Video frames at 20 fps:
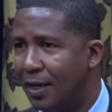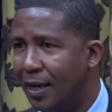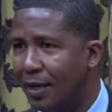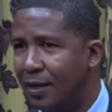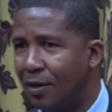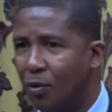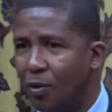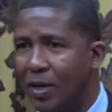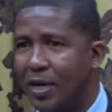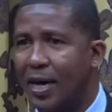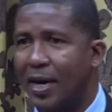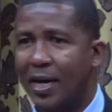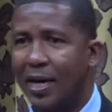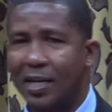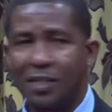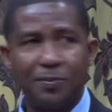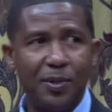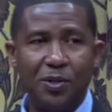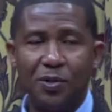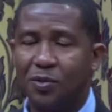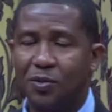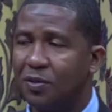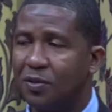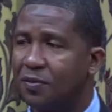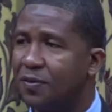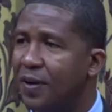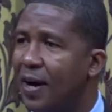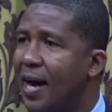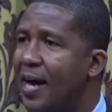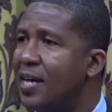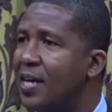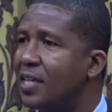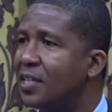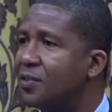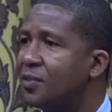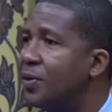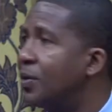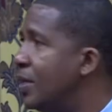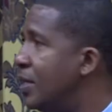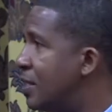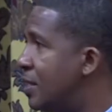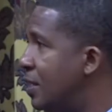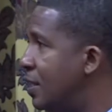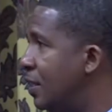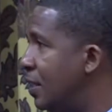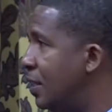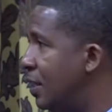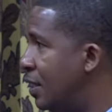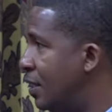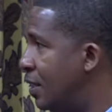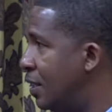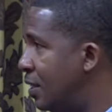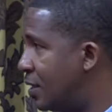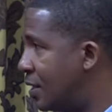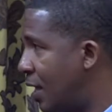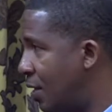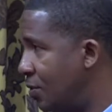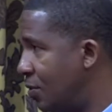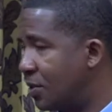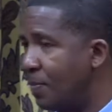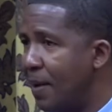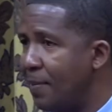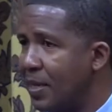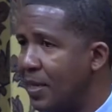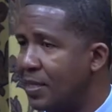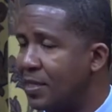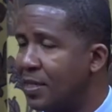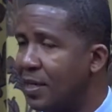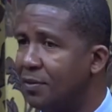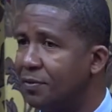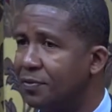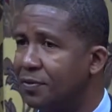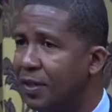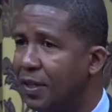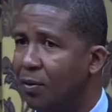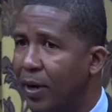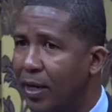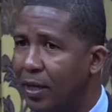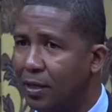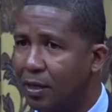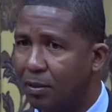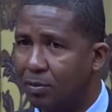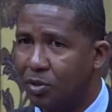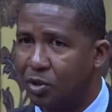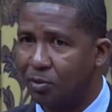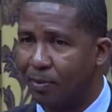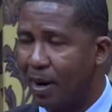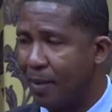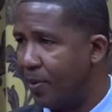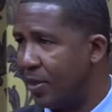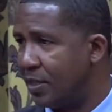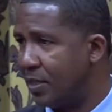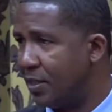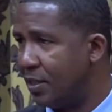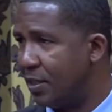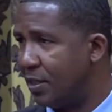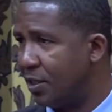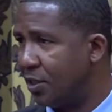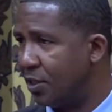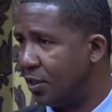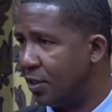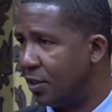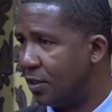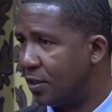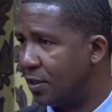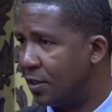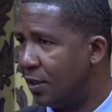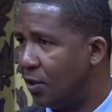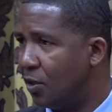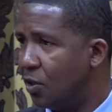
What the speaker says: word that has been used with highest frequency in this house by myself when it comes to my presentations.